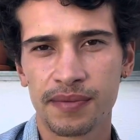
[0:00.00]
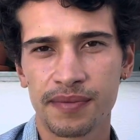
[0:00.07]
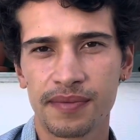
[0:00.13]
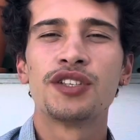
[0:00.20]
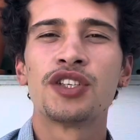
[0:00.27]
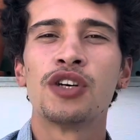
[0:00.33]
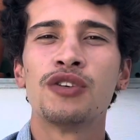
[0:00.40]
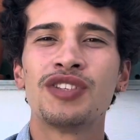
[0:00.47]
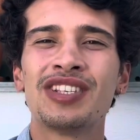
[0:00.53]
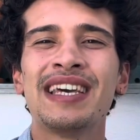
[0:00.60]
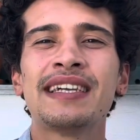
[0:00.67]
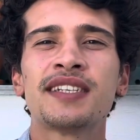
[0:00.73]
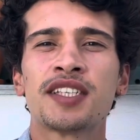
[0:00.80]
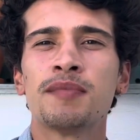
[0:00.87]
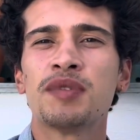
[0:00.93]
So
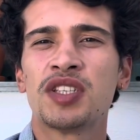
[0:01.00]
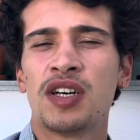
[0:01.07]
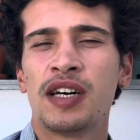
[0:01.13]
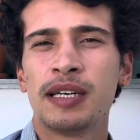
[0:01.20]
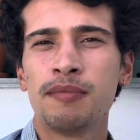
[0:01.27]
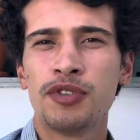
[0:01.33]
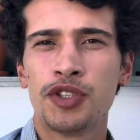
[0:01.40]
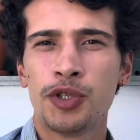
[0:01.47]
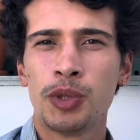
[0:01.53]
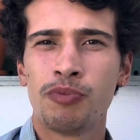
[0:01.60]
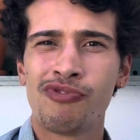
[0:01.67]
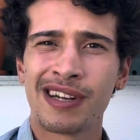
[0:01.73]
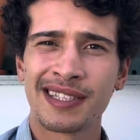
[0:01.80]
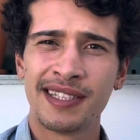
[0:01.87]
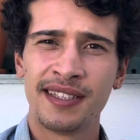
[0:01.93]
take some time to
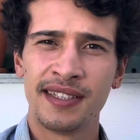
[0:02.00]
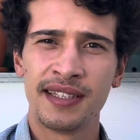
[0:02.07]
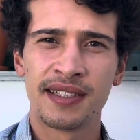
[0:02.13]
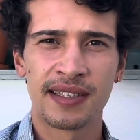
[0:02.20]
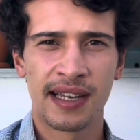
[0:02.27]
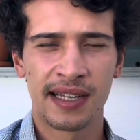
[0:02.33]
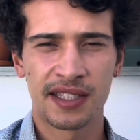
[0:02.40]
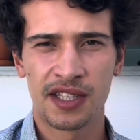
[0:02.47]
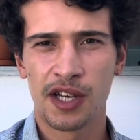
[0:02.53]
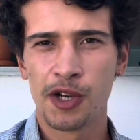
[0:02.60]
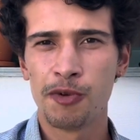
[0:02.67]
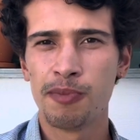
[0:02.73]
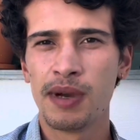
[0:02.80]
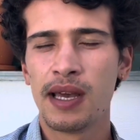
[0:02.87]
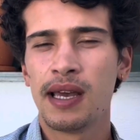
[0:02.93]
practice it at
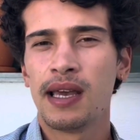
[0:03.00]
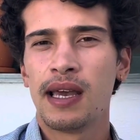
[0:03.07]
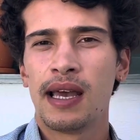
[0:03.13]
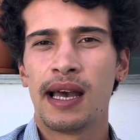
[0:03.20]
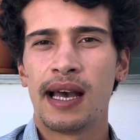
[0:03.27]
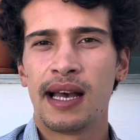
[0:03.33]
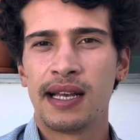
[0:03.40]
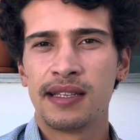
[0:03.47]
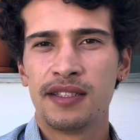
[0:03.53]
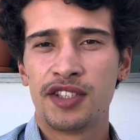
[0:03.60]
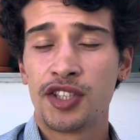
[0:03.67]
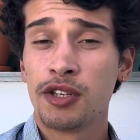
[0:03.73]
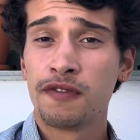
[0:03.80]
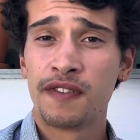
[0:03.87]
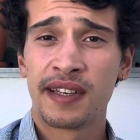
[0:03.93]
home, And
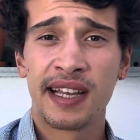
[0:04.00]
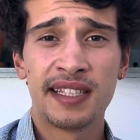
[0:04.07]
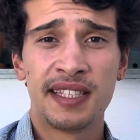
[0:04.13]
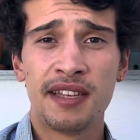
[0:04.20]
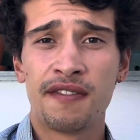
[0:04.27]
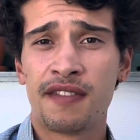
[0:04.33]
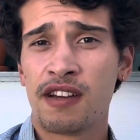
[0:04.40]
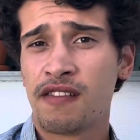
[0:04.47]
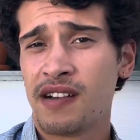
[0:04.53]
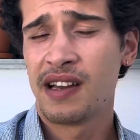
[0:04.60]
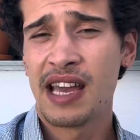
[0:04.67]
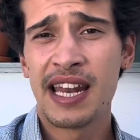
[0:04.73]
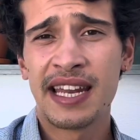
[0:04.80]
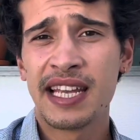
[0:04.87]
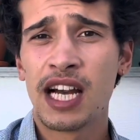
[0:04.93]
don't forget, if there
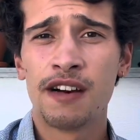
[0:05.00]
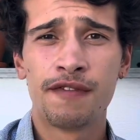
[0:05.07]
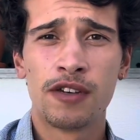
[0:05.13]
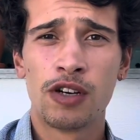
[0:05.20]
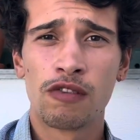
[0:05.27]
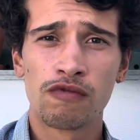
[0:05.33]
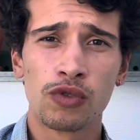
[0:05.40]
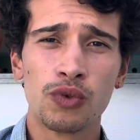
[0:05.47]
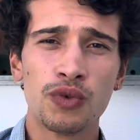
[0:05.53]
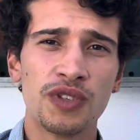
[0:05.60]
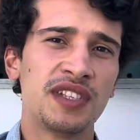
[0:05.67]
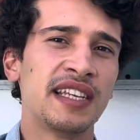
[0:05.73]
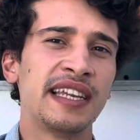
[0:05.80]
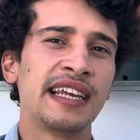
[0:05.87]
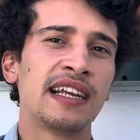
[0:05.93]
any other rules
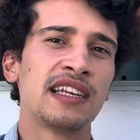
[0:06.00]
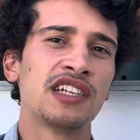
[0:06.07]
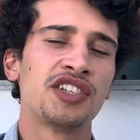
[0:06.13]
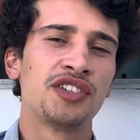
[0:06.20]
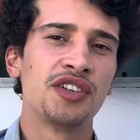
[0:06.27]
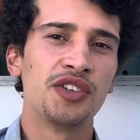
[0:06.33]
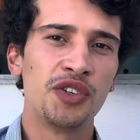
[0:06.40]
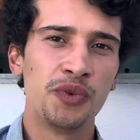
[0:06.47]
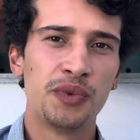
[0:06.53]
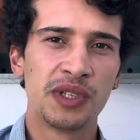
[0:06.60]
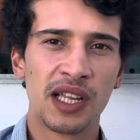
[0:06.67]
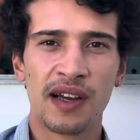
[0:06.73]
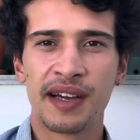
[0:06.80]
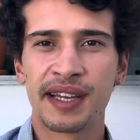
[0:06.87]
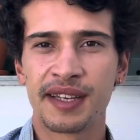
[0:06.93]
in English that you would
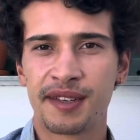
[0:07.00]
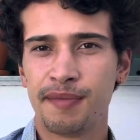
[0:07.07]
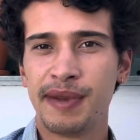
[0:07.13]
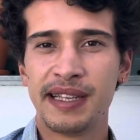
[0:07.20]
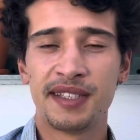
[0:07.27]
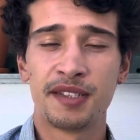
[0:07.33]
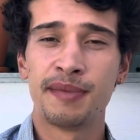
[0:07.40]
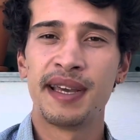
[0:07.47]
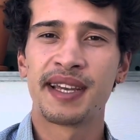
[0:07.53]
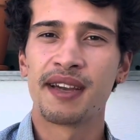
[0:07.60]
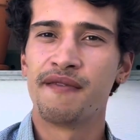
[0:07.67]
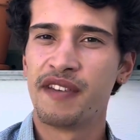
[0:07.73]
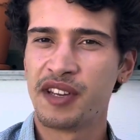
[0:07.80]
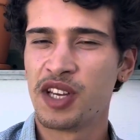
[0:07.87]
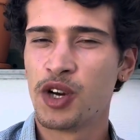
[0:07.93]
like me to make a
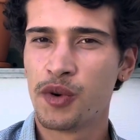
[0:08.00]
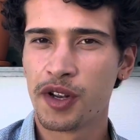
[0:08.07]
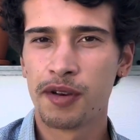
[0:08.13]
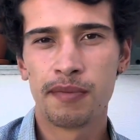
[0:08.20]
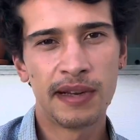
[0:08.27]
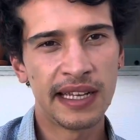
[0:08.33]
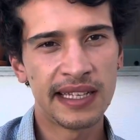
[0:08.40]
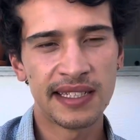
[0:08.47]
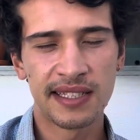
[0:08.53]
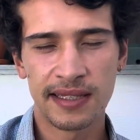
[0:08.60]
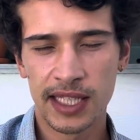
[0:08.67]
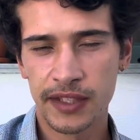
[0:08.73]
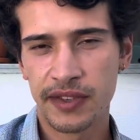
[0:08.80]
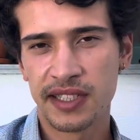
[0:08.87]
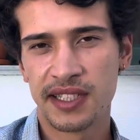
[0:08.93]
video on, please
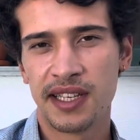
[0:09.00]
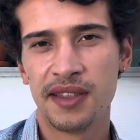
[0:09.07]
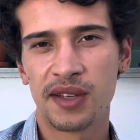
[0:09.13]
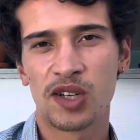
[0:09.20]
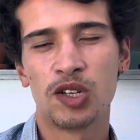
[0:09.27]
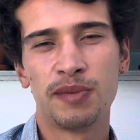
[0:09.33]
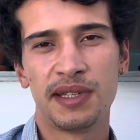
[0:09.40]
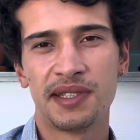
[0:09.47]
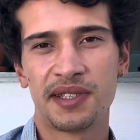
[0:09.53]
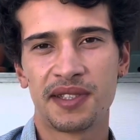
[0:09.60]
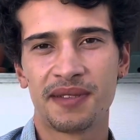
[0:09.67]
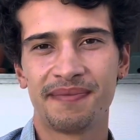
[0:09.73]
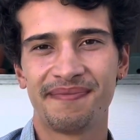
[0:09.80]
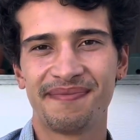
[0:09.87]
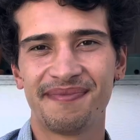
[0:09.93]
leave it in the comments.
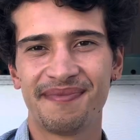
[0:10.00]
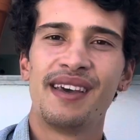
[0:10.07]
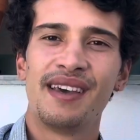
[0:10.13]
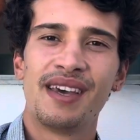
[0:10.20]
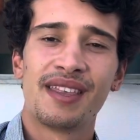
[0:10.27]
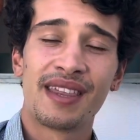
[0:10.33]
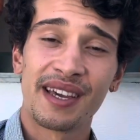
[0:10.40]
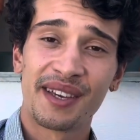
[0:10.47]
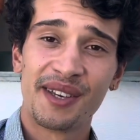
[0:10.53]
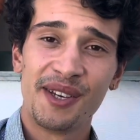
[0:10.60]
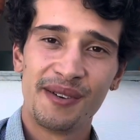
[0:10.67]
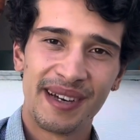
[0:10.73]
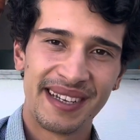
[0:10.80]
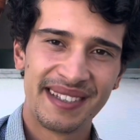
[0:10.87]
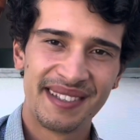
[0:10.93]
Thank
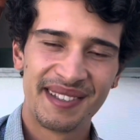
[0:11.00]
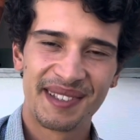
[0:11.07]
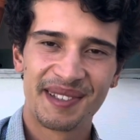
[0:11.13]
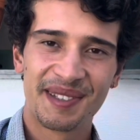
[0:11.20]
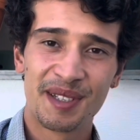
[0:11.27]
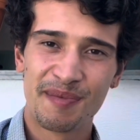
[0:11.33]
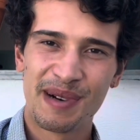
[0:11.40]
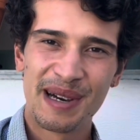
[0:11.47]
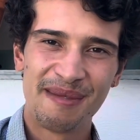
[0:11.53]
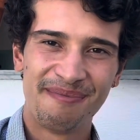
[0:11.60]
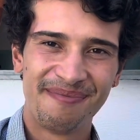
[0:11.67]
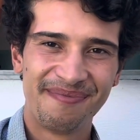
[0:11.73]
you and goodbye.